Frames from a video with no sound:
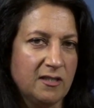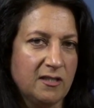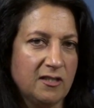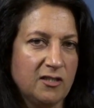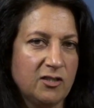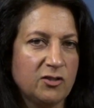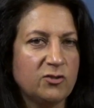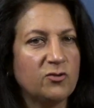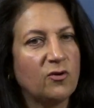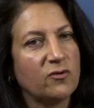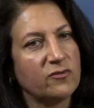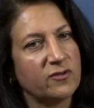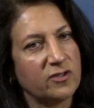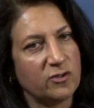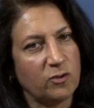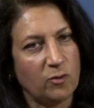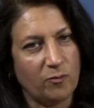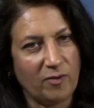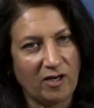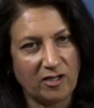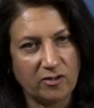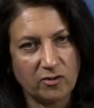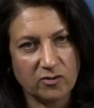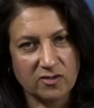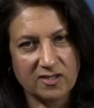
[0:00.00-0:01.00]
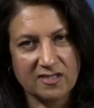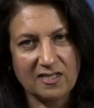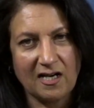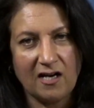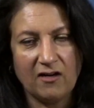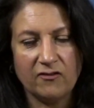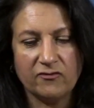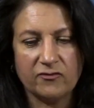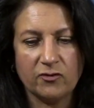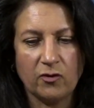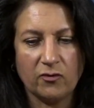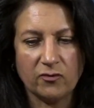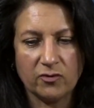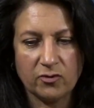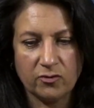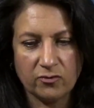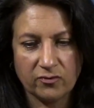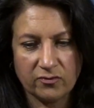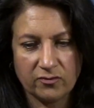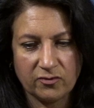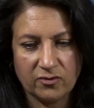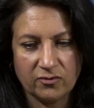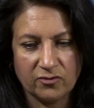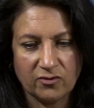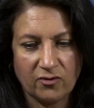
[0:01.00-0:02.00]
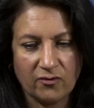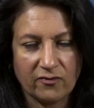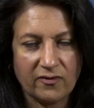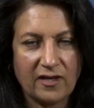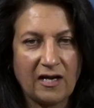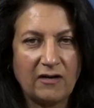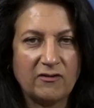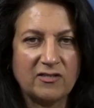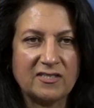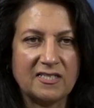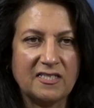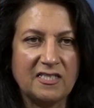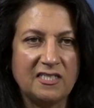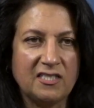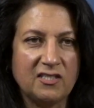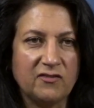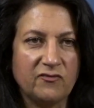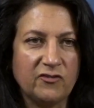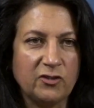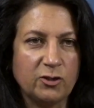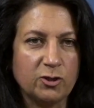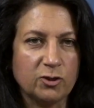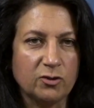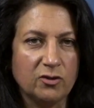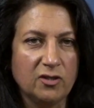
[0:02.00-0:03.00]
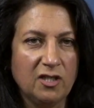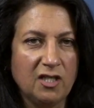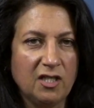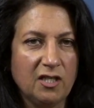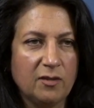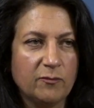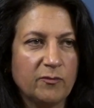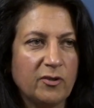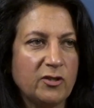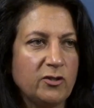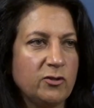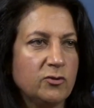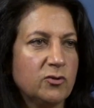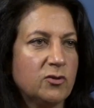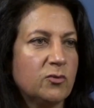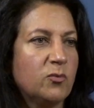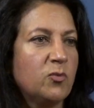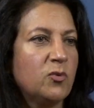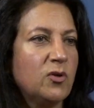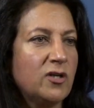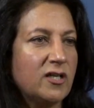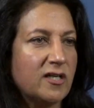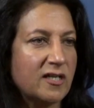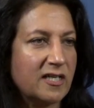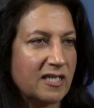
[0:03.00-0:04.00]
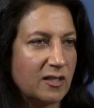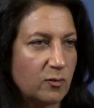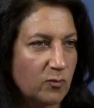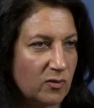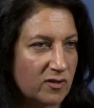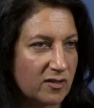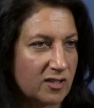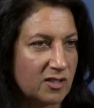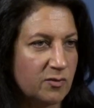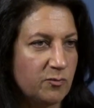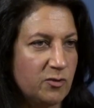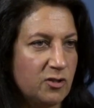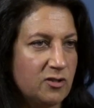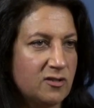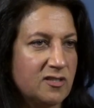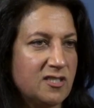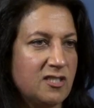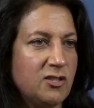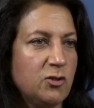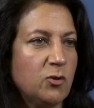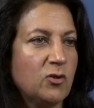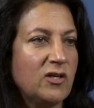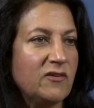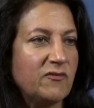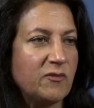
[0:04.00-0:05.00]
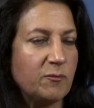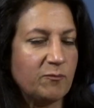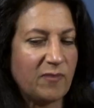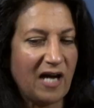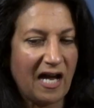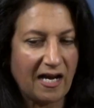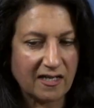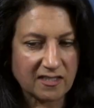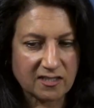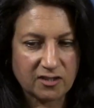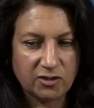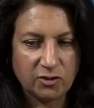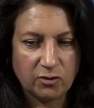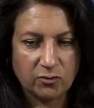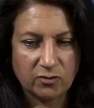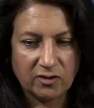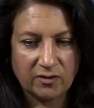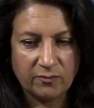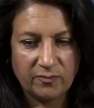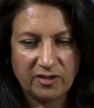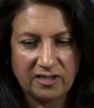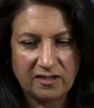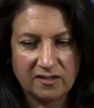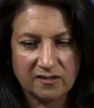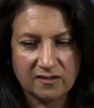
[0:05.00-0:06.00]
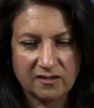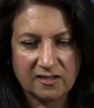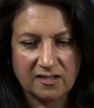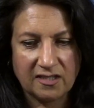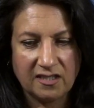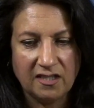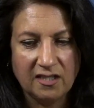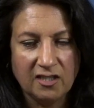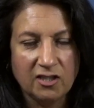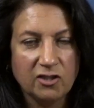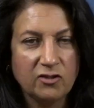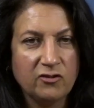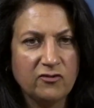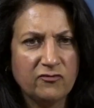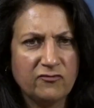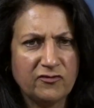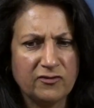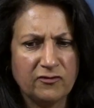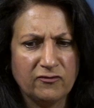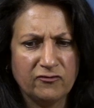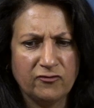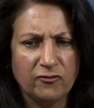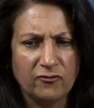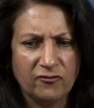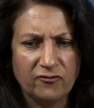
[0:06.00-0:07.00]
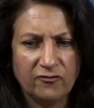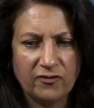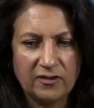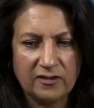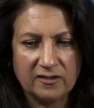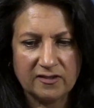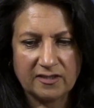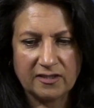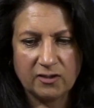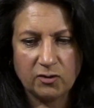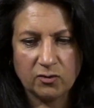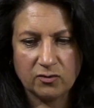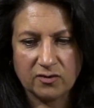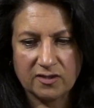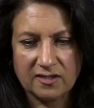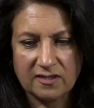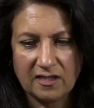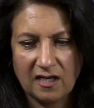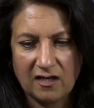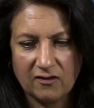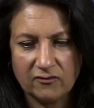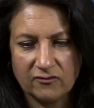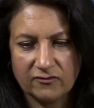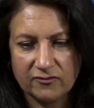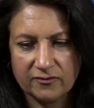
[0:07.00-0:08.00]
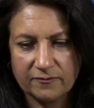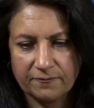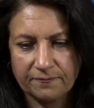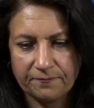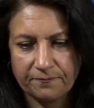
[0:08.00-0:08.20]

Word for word: Not that you're by yourself, you're not there as an individual, but you're working with a community, you're giving back to your community, you feel fulfilled in yourself.